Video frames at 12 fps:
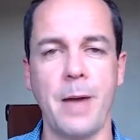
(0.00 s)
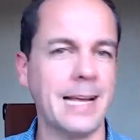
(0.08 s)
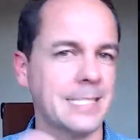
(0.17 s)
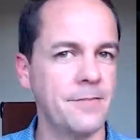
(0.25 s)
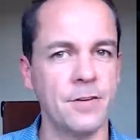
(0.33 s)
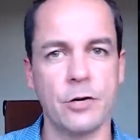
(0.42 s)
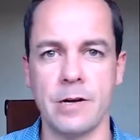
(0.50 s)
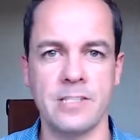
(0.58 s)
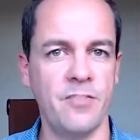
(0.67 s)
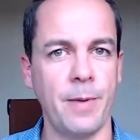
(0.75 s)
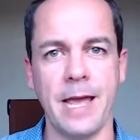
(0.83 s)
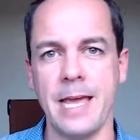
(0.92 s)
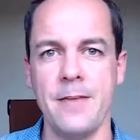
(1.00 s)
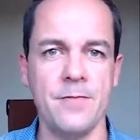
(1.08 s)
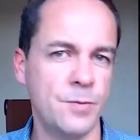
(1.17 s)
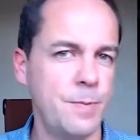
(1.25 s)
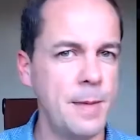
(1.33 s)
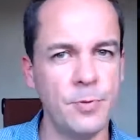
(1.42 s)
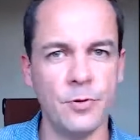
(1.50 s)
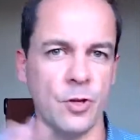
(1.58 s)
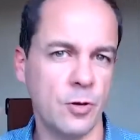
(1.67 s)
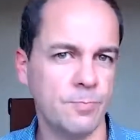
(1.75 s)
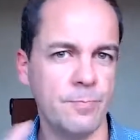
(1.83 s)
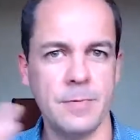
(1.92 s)
passive aggressive behaviors, people
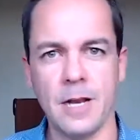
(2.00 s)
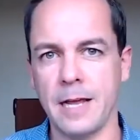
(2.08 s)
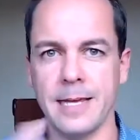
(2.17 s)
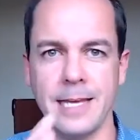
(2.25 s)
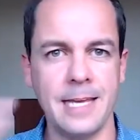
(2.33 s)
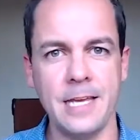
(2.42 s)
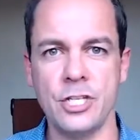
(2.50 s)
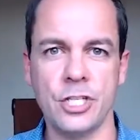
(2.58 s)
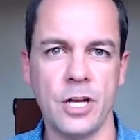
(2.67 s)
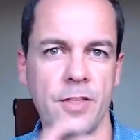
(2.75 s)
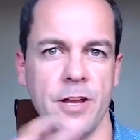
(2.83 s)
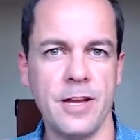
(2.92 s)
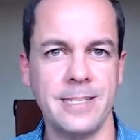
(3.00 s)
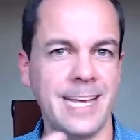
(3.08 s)
not liking each other,